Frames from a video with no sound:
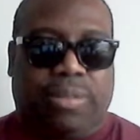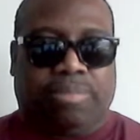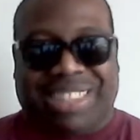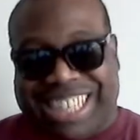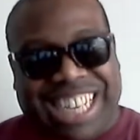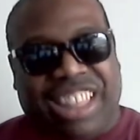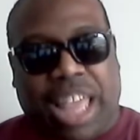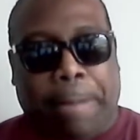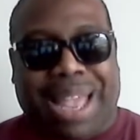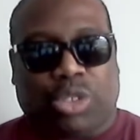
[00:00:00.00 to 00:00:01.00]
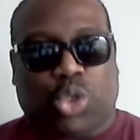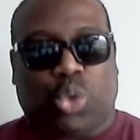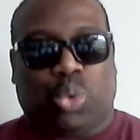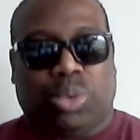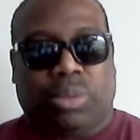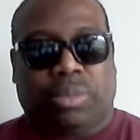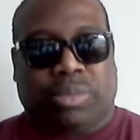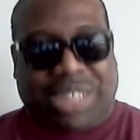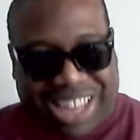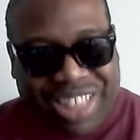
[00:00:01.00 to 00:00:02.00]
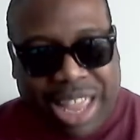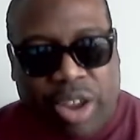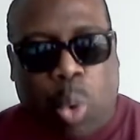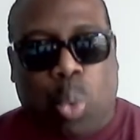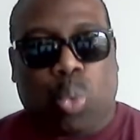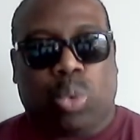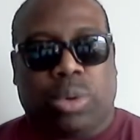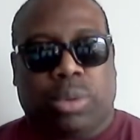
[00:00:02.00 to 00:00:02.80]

by teaching them how to create their own